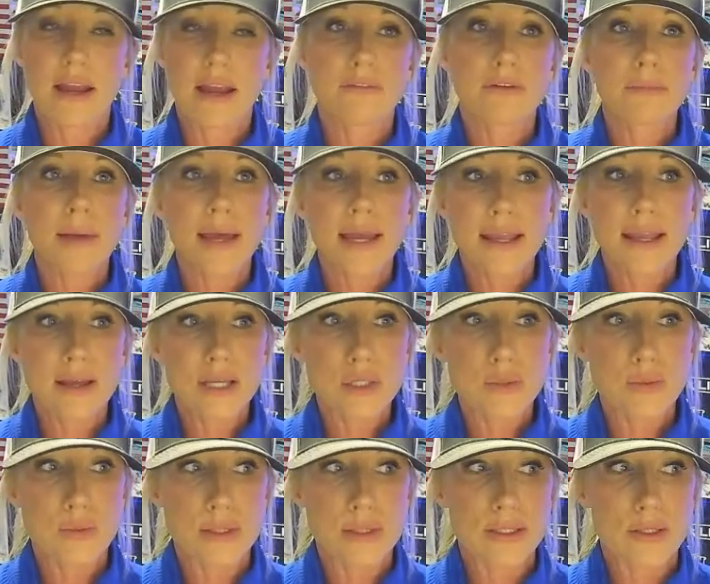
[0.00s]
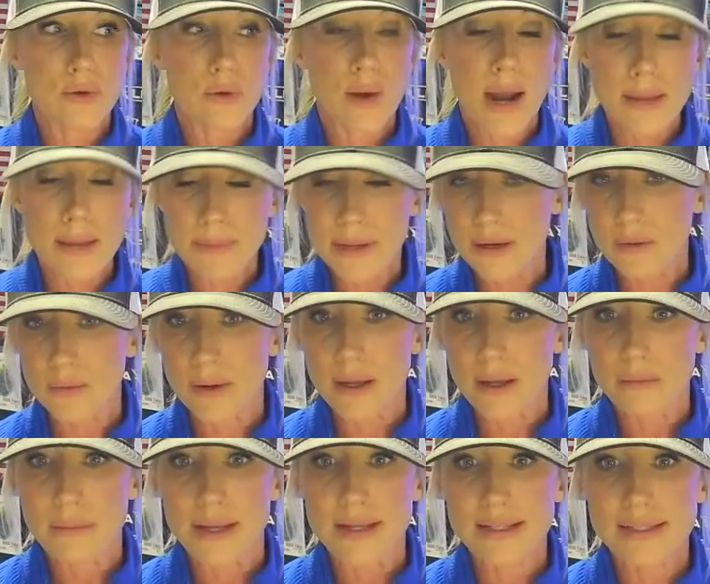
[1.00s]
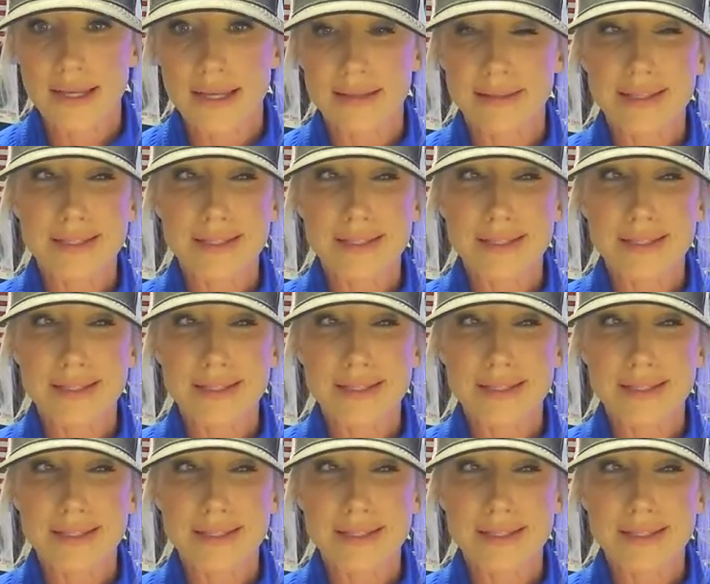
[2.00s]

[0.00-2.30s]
Everybody else was griping around me saying,